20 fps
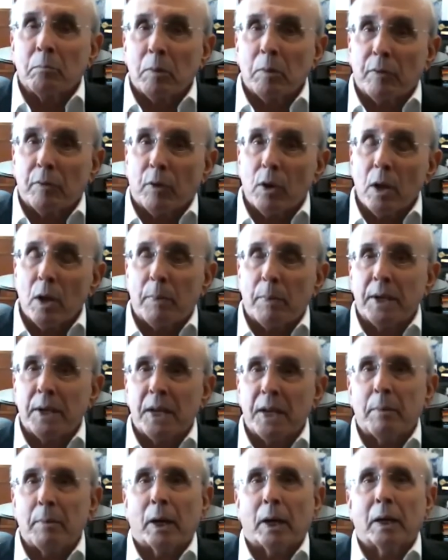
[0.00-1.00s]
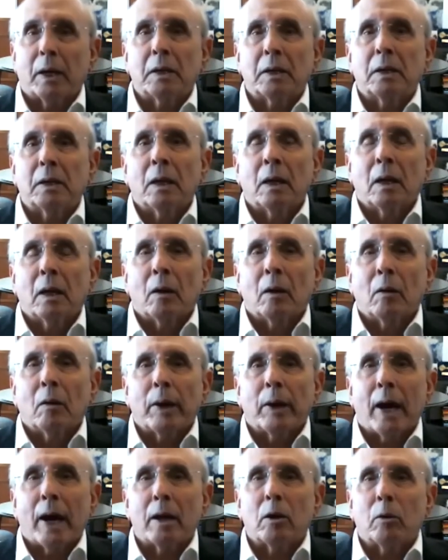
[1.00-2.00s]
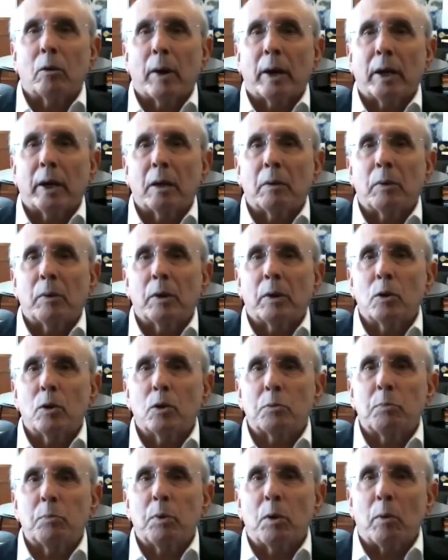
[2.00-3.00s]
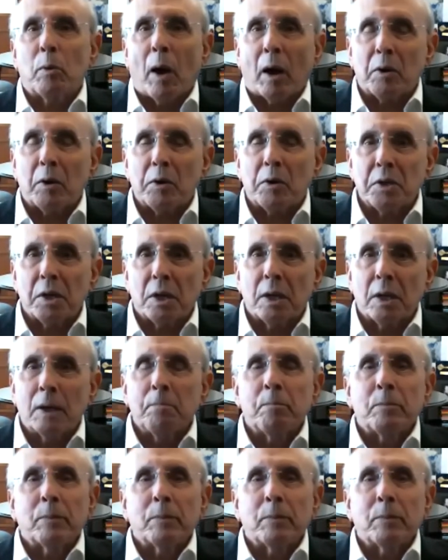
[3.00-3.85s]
Before the pandemic hit, we had already reduced bureaucracy